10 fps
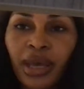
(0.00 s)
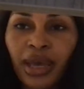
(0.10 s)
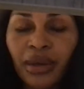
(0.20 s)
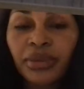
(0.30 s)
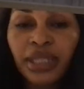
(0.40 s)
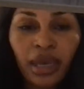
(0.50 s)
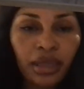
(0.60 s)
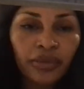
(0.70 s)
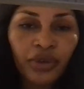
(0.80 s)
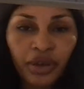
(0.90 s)
I was at
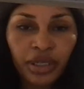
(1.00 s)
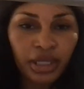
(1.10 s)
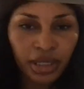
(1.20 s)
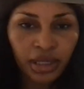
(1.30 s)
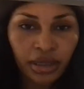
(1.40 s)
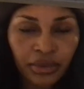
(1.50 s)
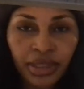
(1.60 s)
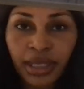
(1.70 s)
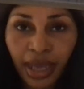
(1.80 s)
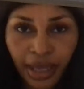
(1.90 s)
Olive Garden eating with the
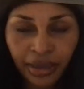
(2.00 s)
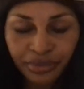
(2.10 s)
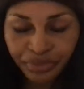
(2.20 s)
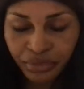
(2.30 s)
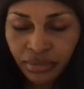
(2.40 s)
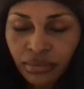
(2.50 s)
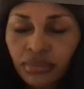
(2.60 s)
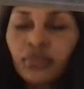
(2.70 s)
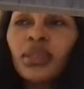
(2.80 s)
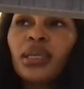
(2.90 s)
guy,
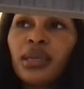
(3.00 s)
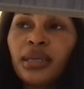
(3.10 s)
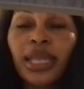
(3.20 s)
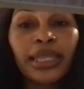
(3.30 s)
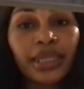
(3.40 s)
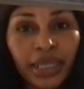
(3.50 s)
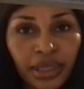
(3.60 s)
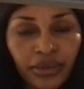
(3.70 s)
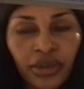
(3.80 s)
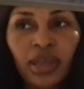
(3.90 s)
and I leave.